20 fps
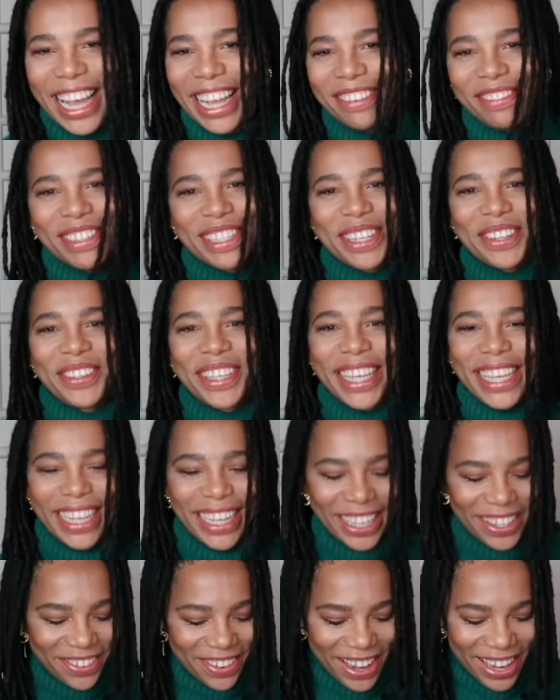I'm so
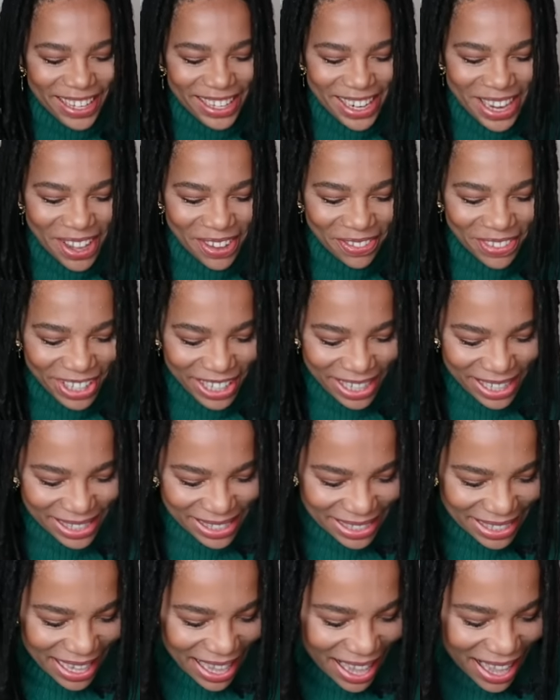giddy right now
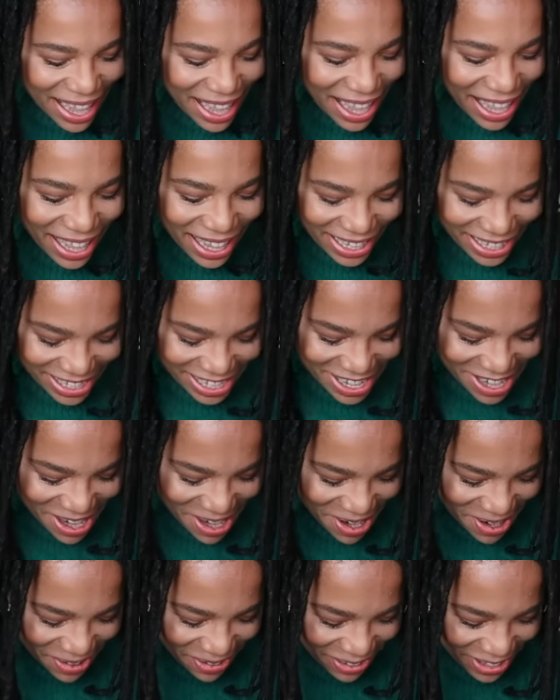because I
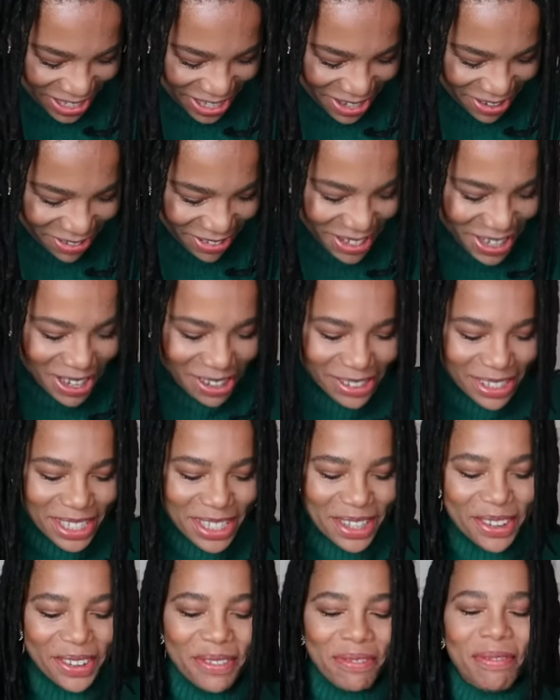know, no, no.
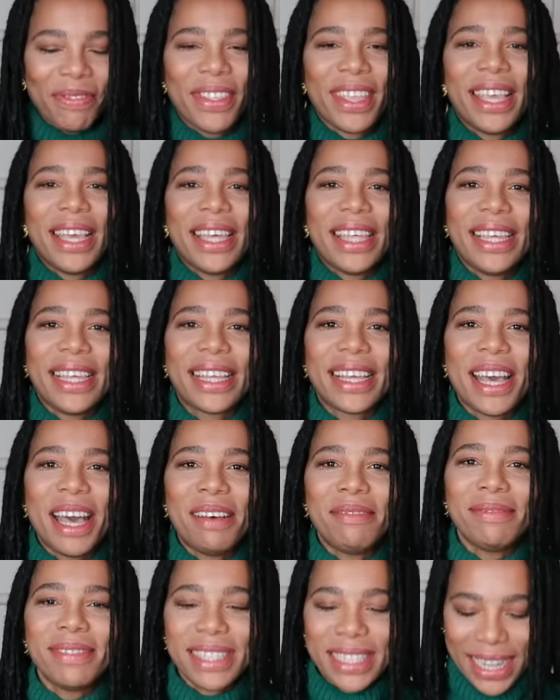So it
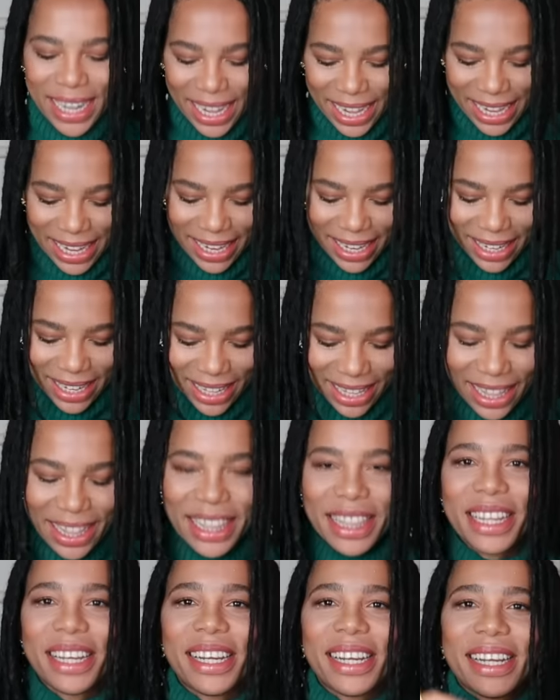comes in
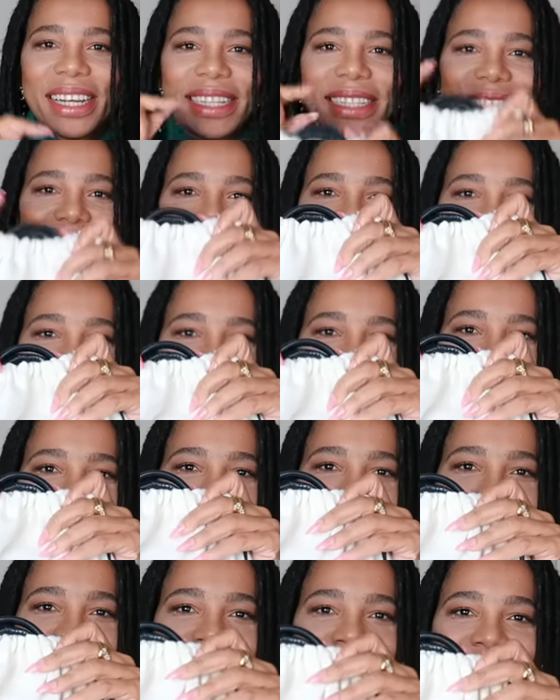their dust
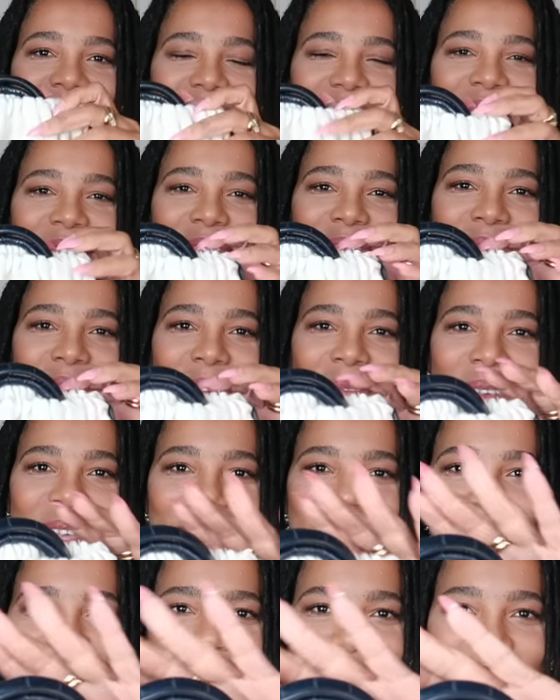bag and from
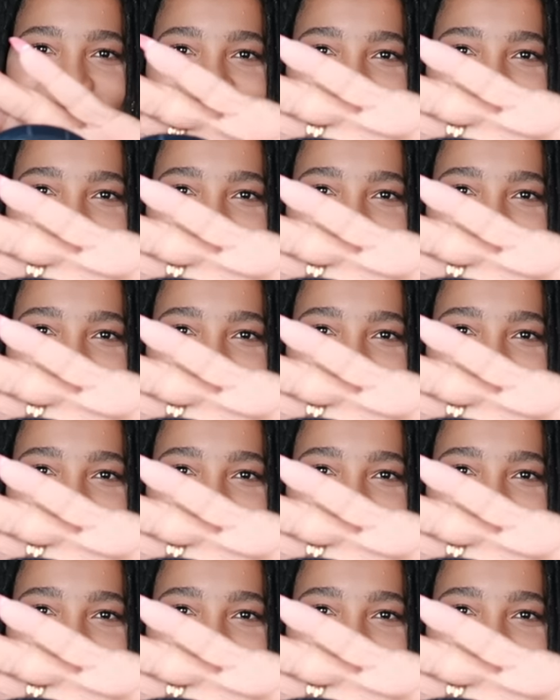here you